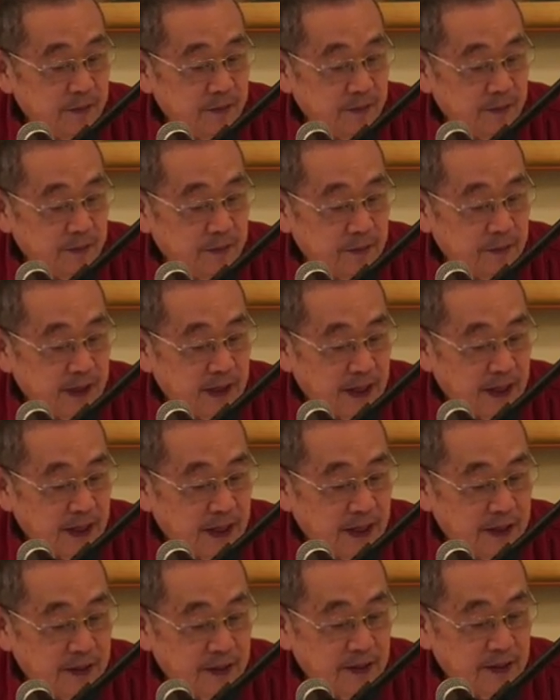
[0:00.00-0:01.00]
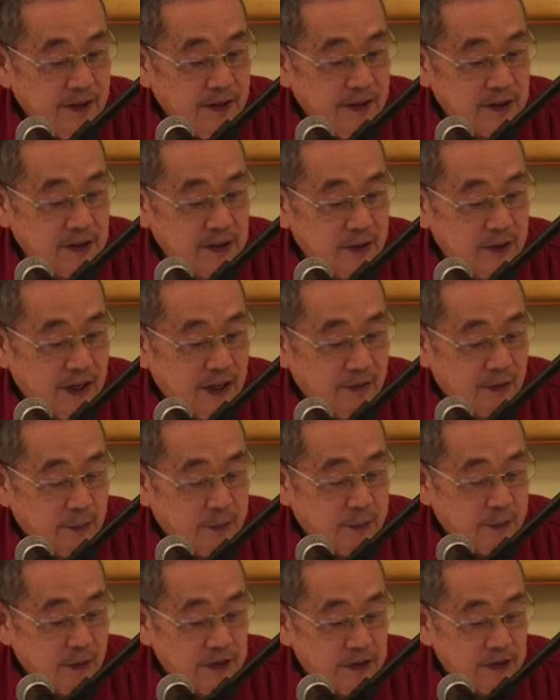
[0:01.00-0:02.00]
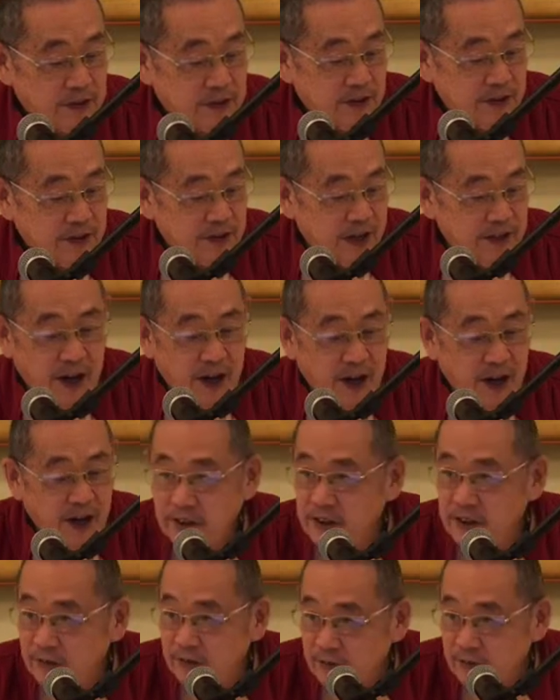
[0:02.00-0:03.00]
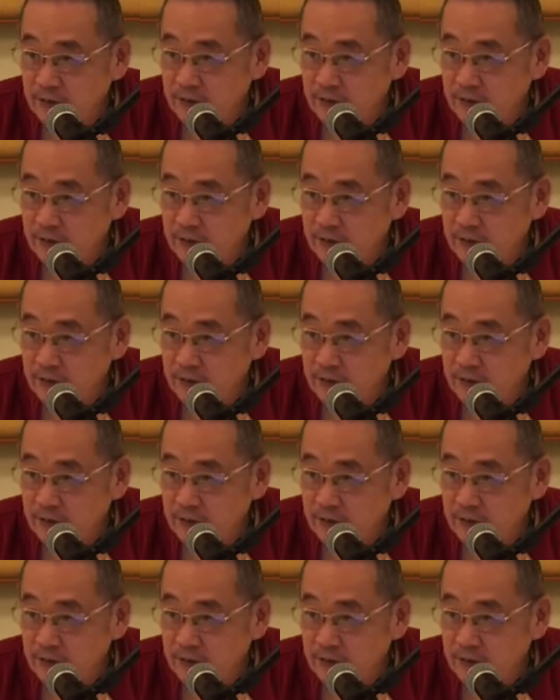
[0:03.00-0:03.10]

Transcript: Yeah? So we have the process called anartana vritti.